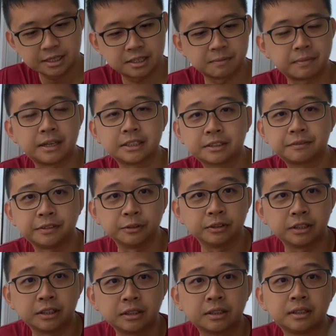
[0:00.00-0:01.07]
the mask
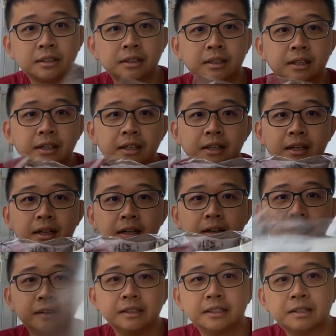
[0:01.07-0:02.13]
filter.
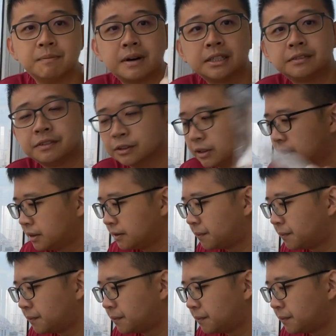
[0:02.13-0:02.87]
This is the mask filter.